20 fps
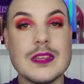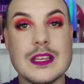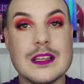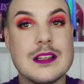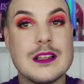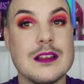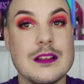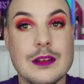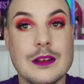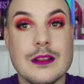
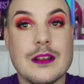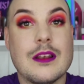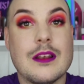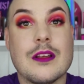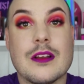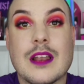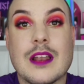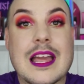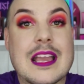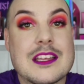
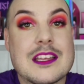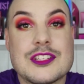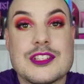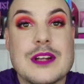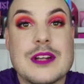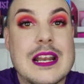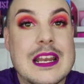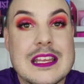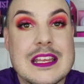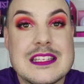look like
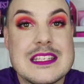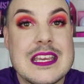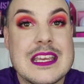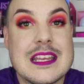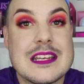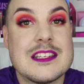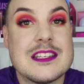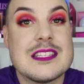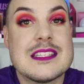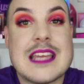Australia
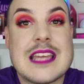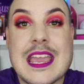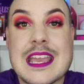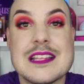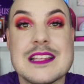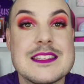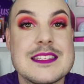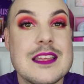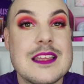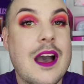did, stay
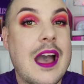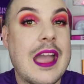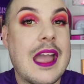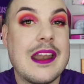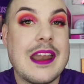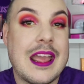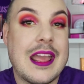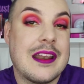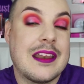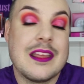
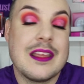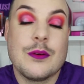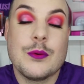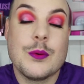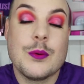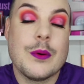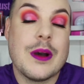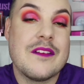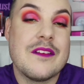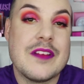inside, and it
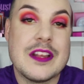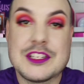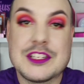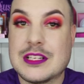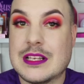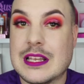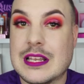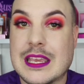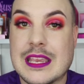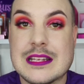will
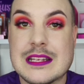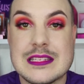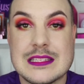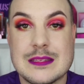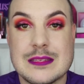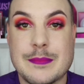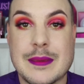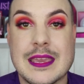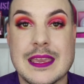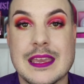eventually
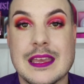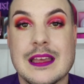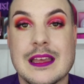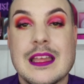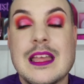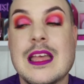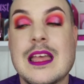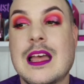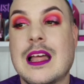disappear.